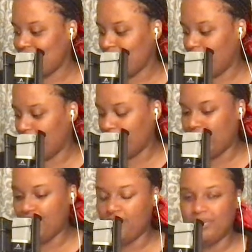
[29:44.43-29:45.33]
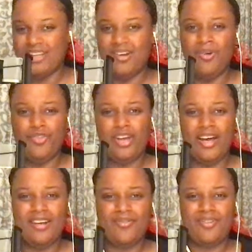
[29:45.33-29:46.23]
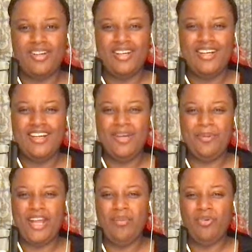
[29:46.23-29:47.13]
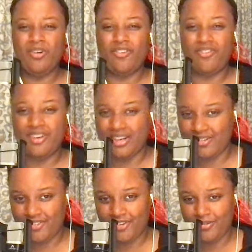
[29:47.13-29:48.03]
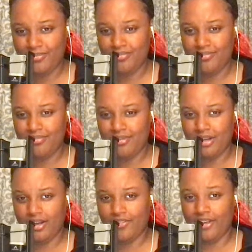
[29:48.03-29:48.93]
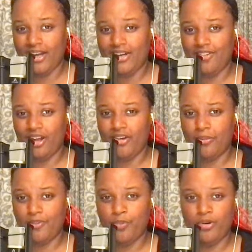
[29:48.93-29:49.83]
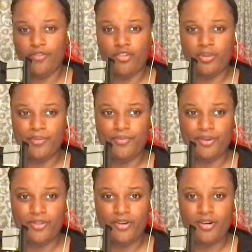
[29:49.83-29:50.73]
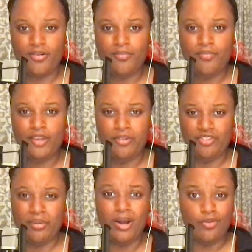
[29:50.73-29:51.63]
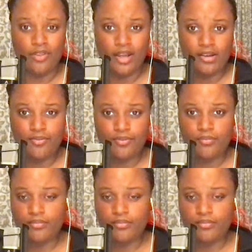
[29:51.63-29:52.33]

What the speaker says: with interpretation, but then it also it became more distinct as I decided to explore this a little bit further, at least in my own life.